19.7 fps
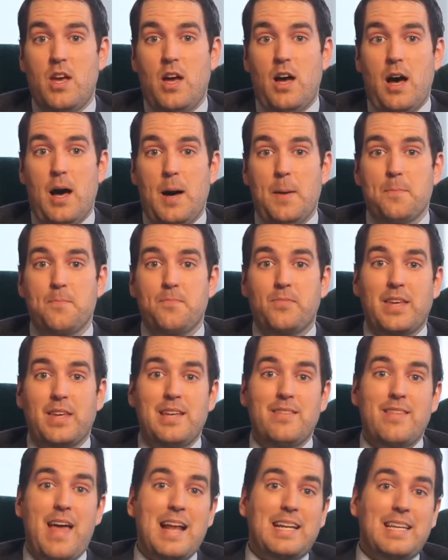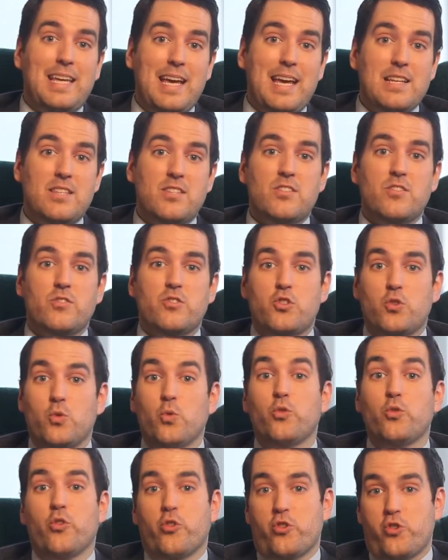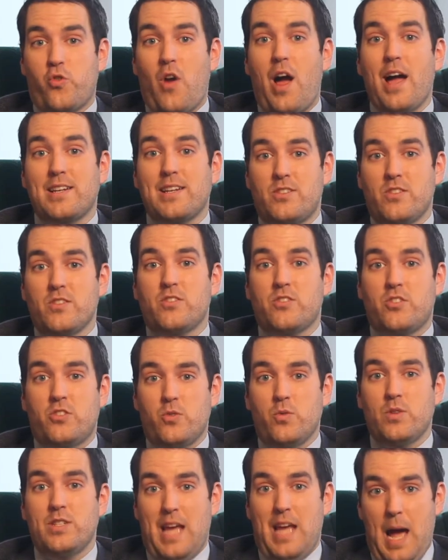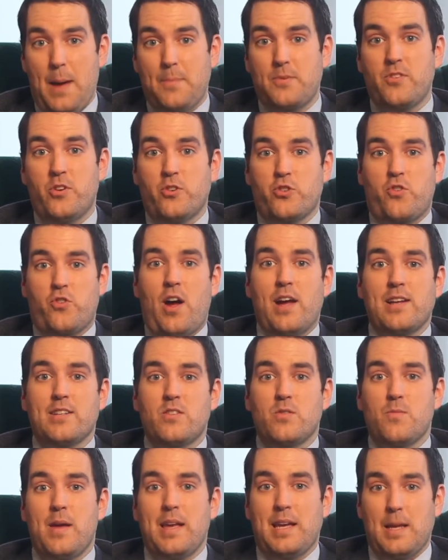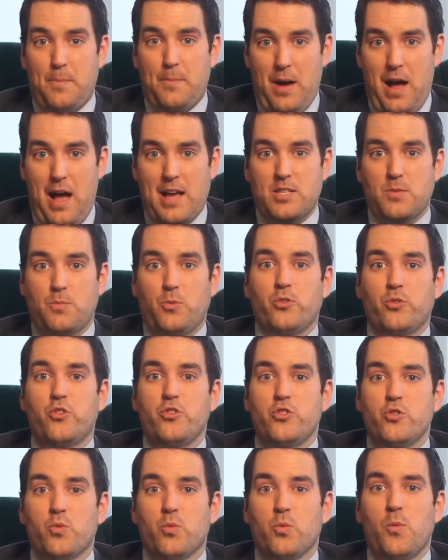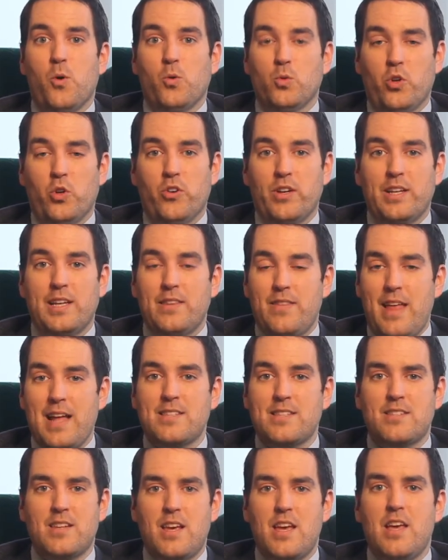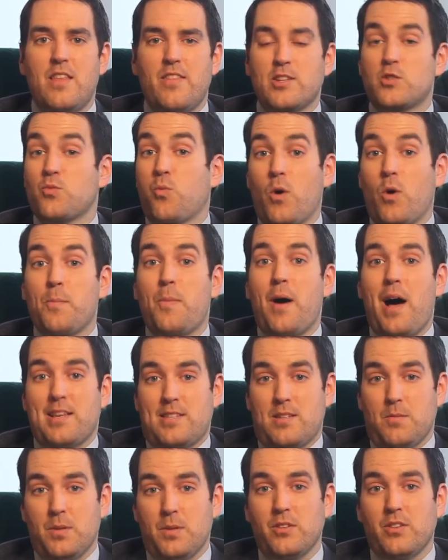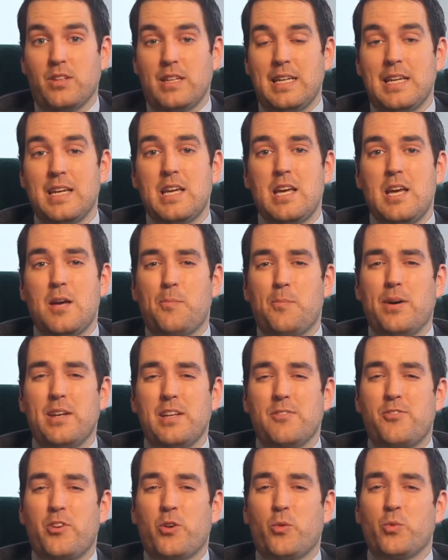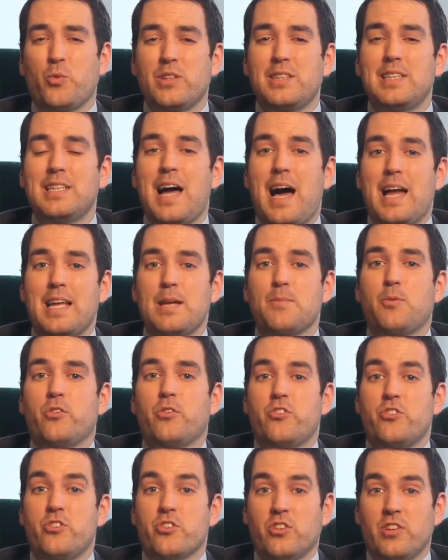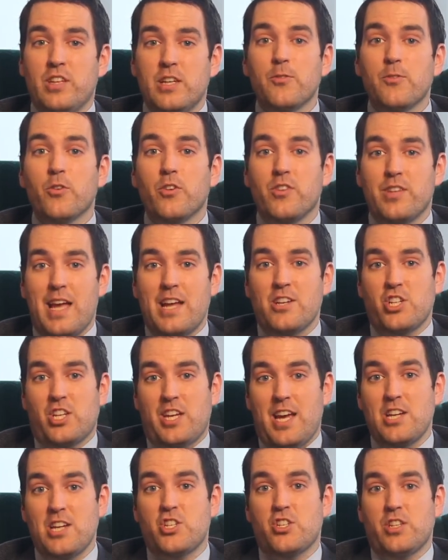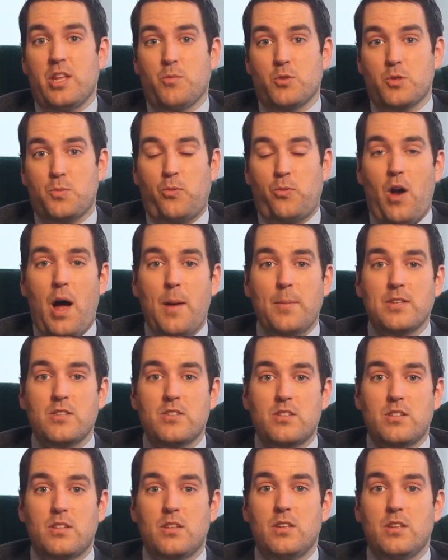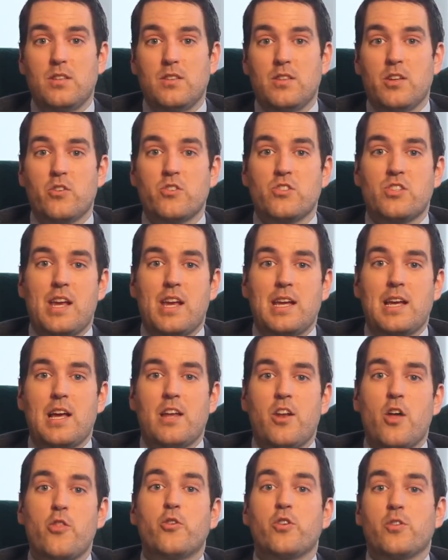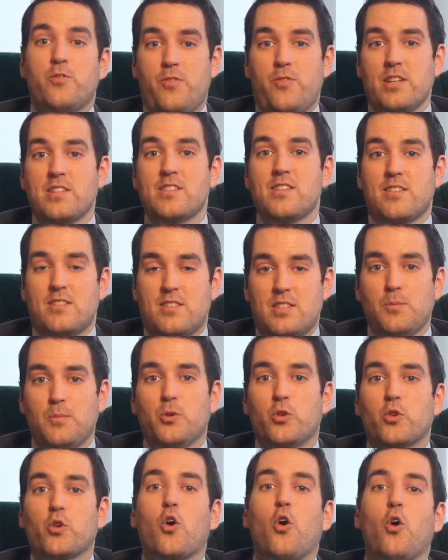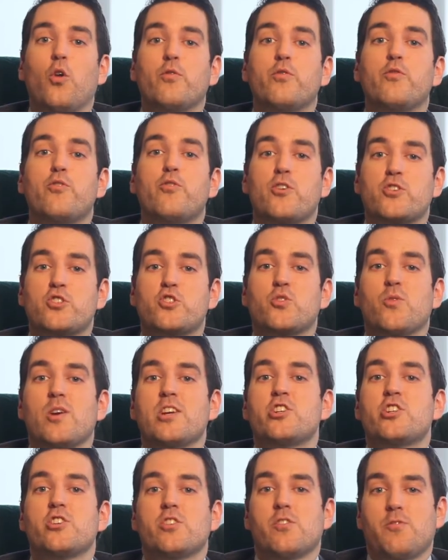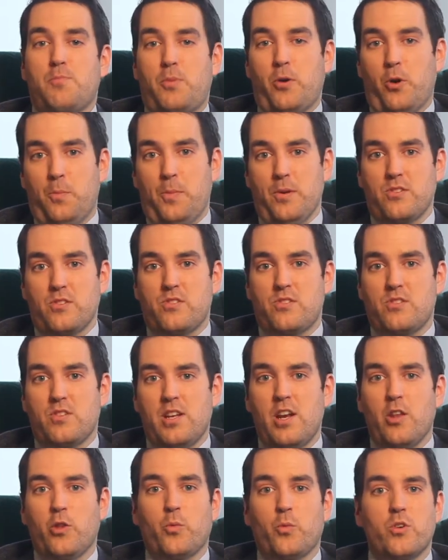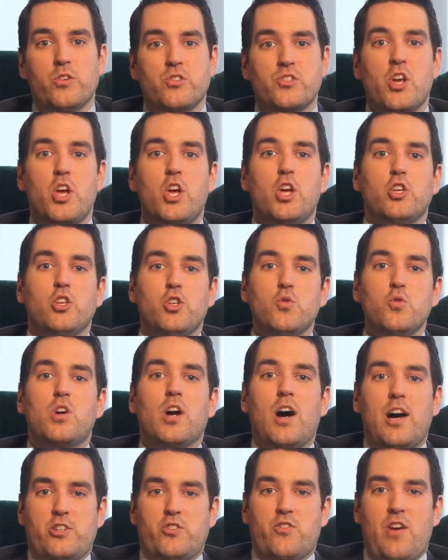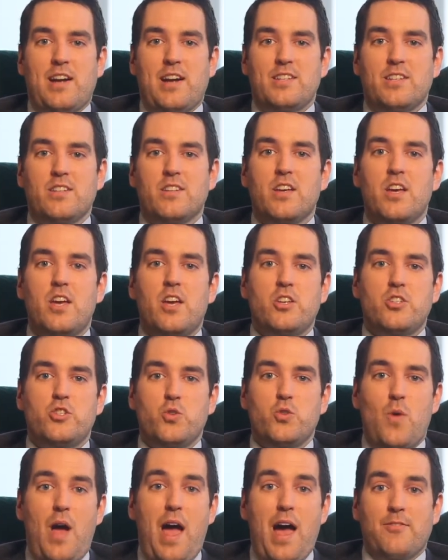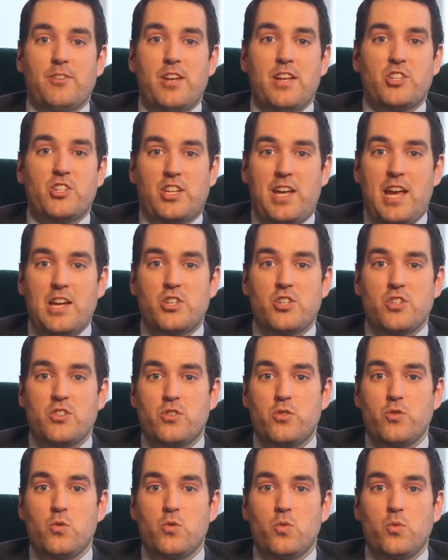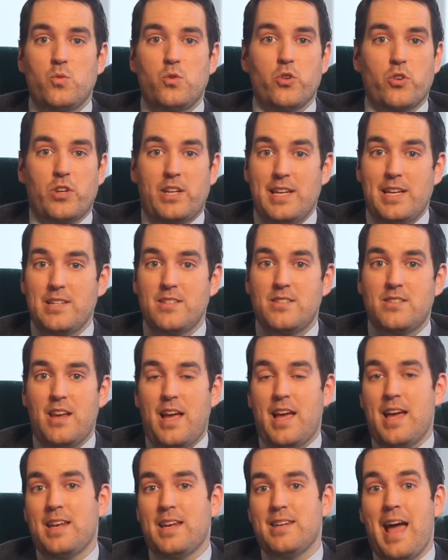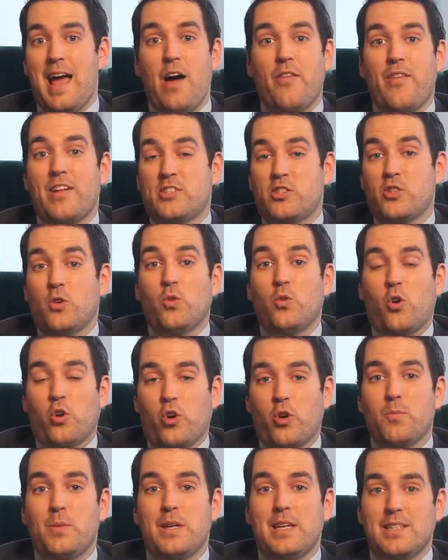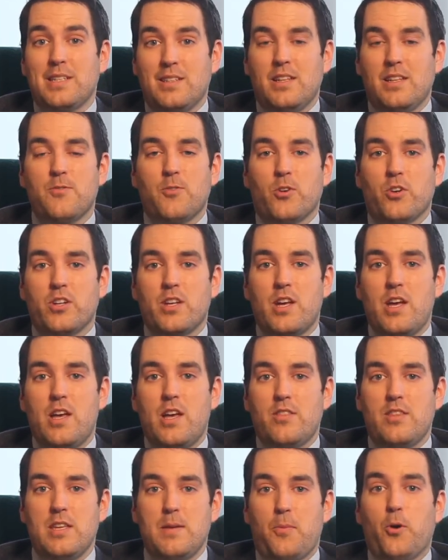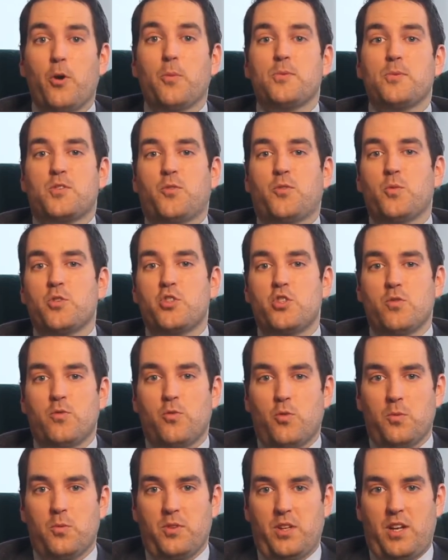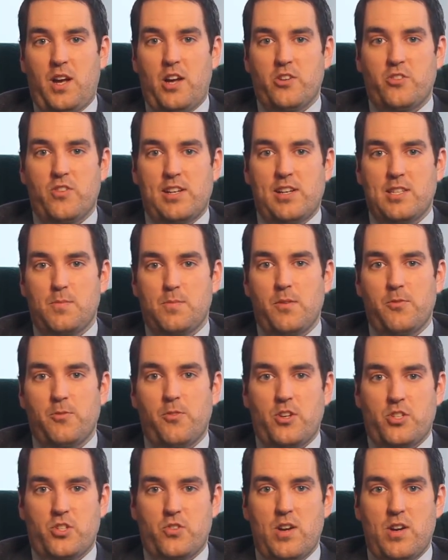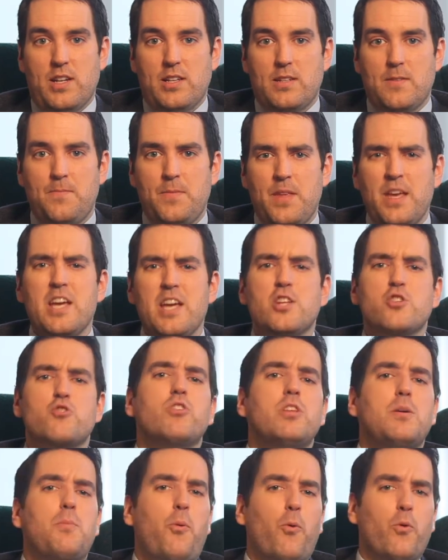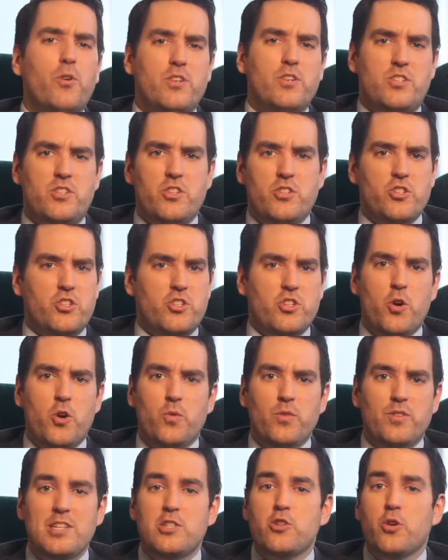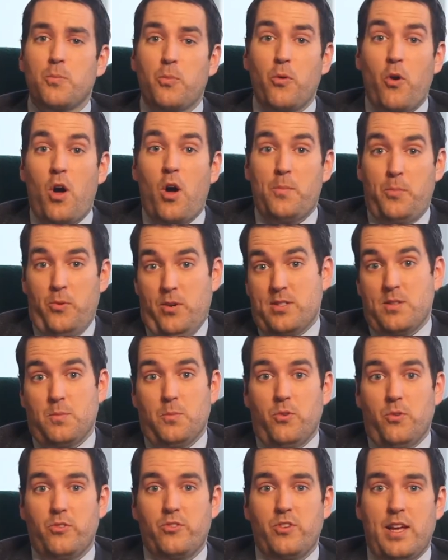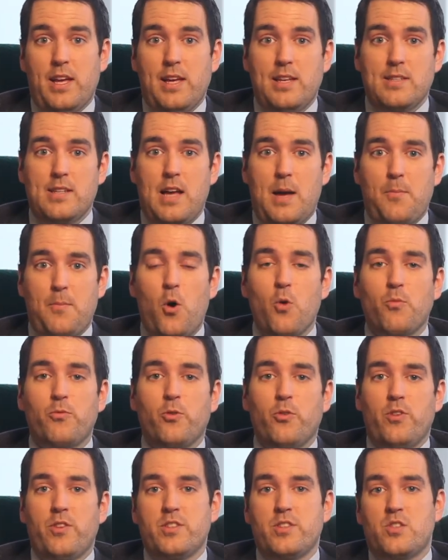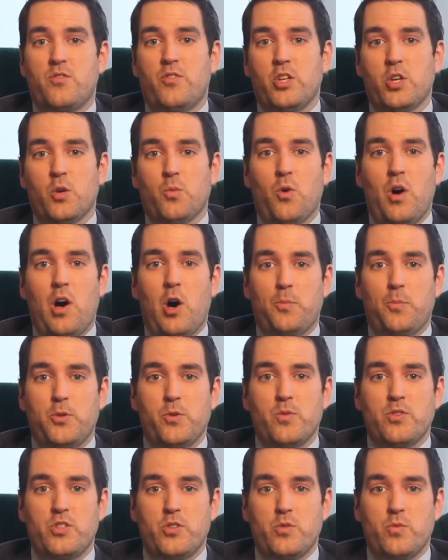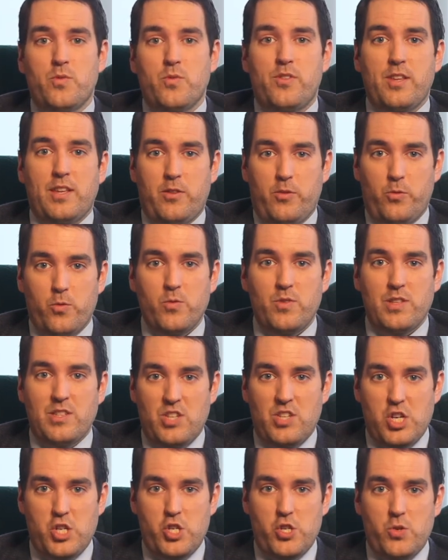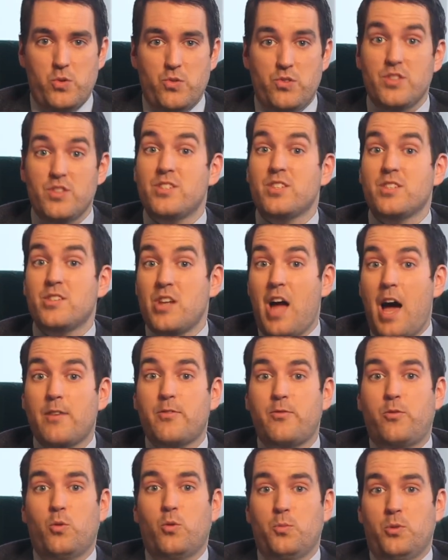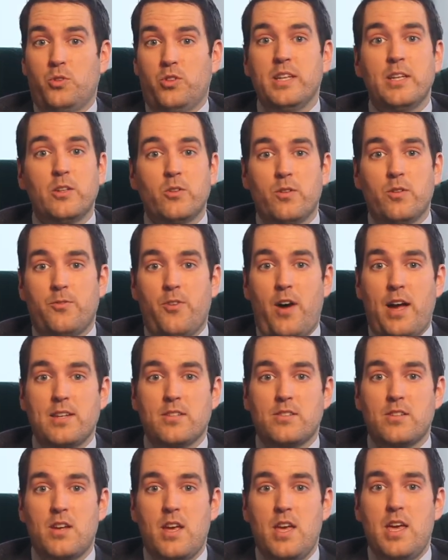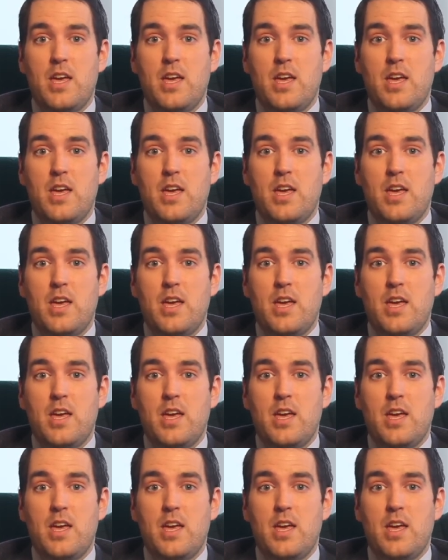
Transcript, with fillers: Um, in that case, schools are trying to, to adapt. They're trying to make it possible to do remote learning, and that's that's one possibility. But if they're really not able to deliver the education that was promised, eh, there's a another defense that's similar called frustration of purpose. In other words, you contracted to have an education to your kids, and now that's no longer being delivered. The purpose for which you formed the contract has been frustrated. It's really important to just note these are broad principles, and I'm hopeful that this video will help you as you think through these issues. This is not formal legal advice.